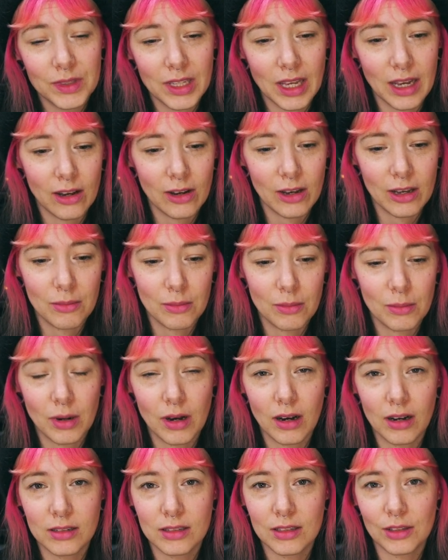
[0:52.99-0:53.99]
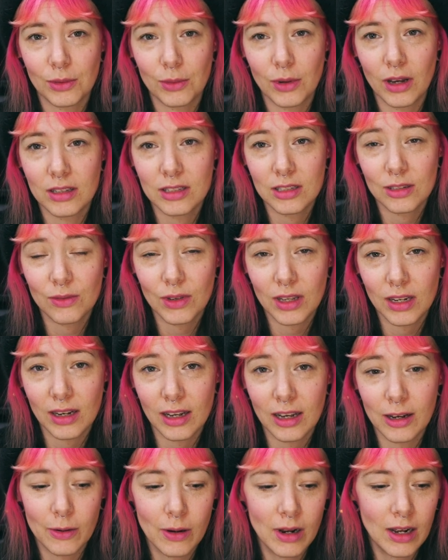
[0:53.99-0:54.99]
that I'm past the worst of it
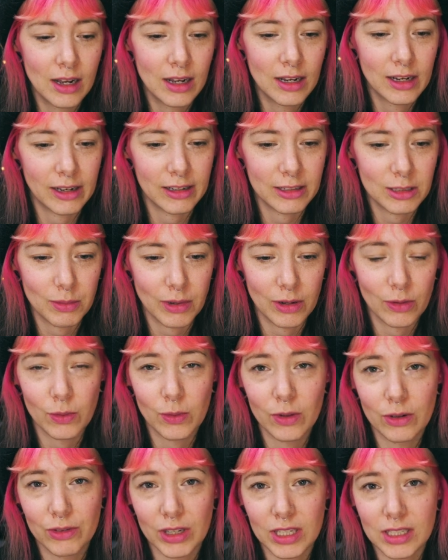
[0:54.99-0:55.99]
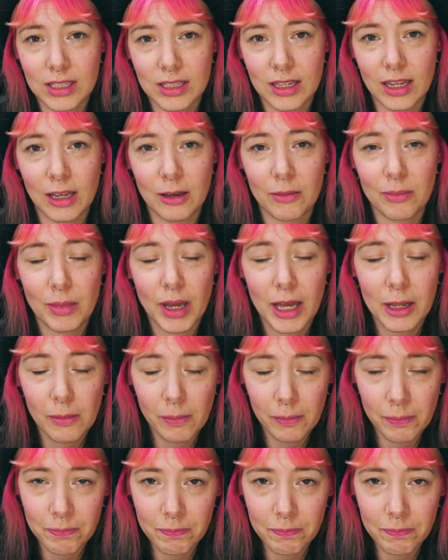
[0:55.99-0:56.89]
now. I spent all of yesterday in bed,